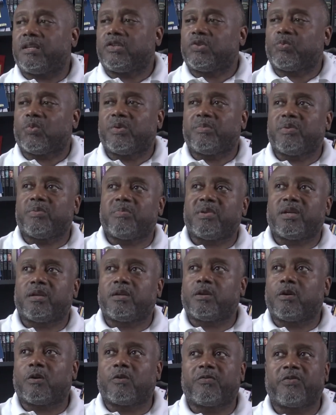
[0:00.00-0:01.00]
this woman
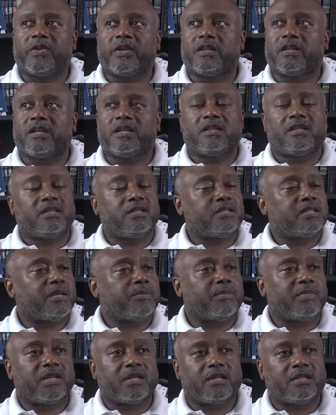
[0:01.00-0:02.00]
being all friendly, and then he
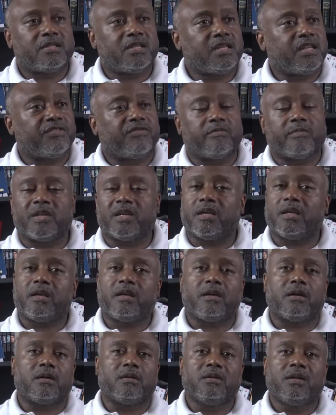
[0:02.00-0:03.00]
said, man, she giving me
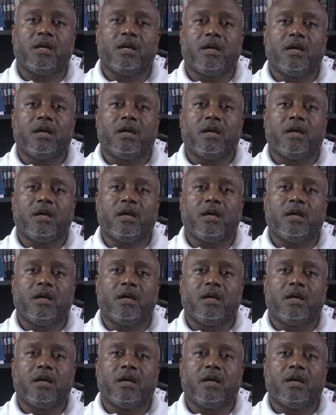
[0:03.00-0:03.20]
hell,